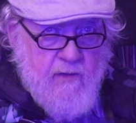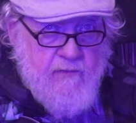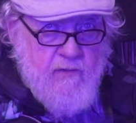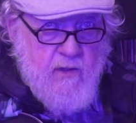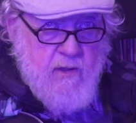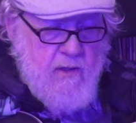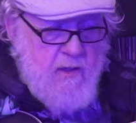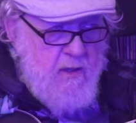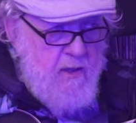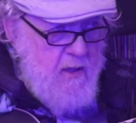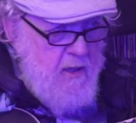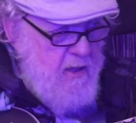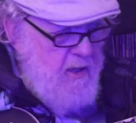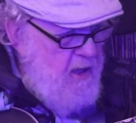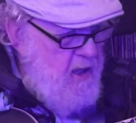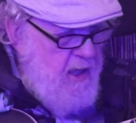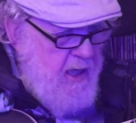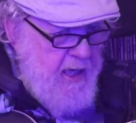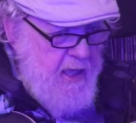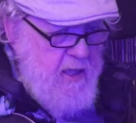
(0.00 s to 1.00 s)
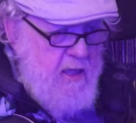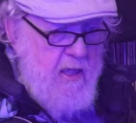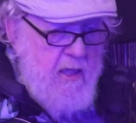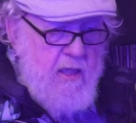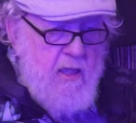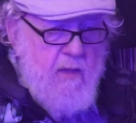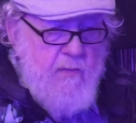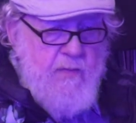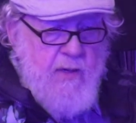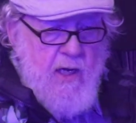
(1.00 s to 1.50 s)
of it. I
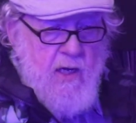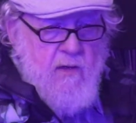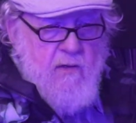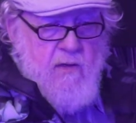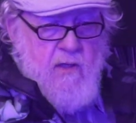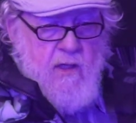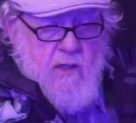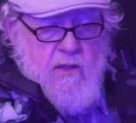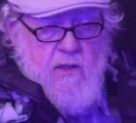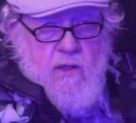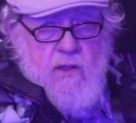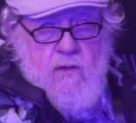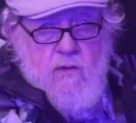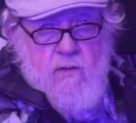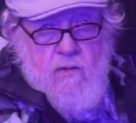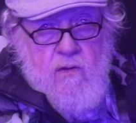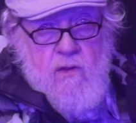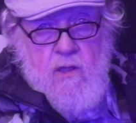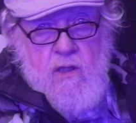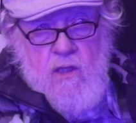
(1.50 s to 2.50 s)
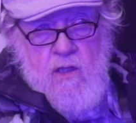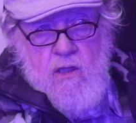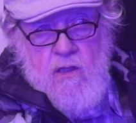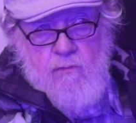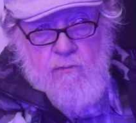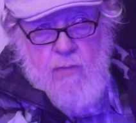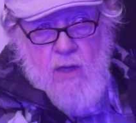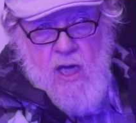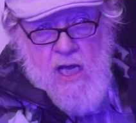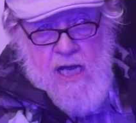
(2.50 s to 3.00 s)
did compare this to the
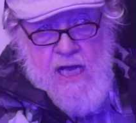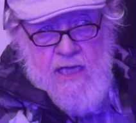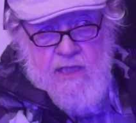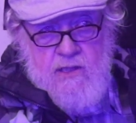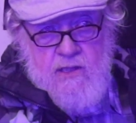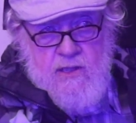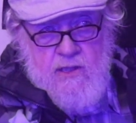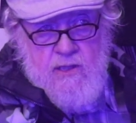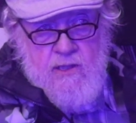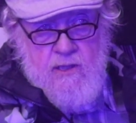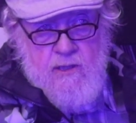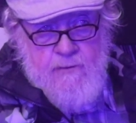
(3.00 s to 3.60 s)
Boss